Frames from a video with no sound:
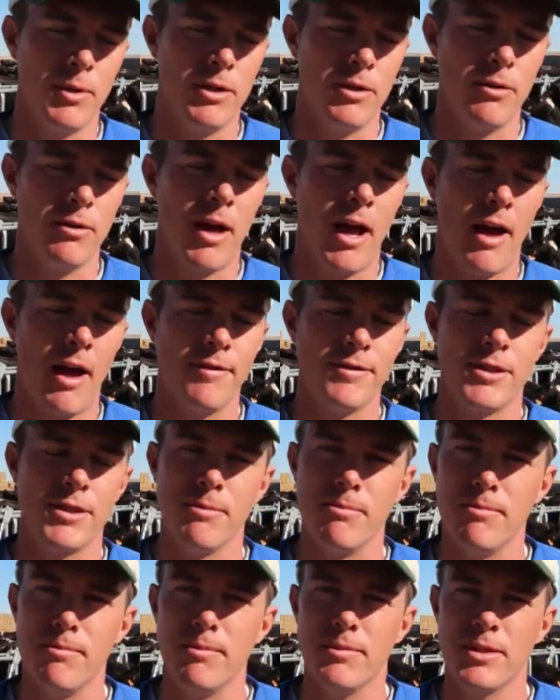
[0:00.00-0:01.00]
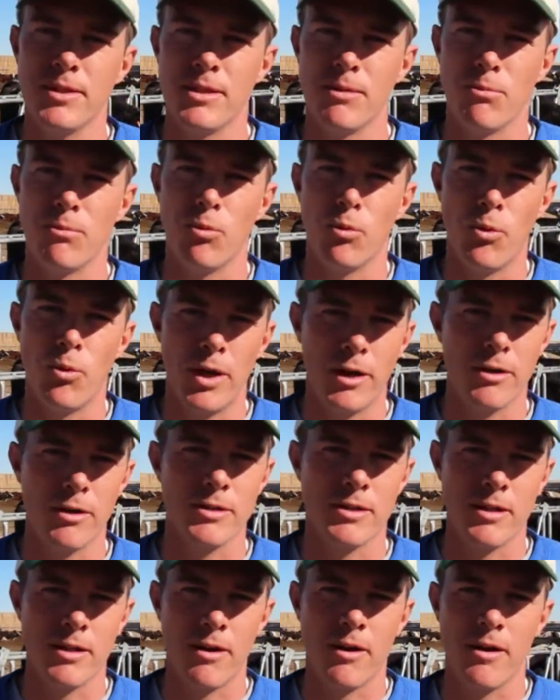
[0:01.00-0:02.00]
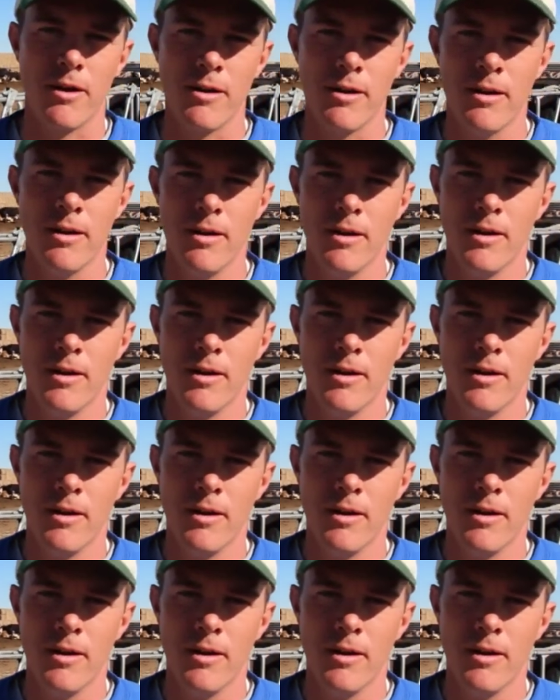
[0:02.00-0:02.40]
do have some winters that are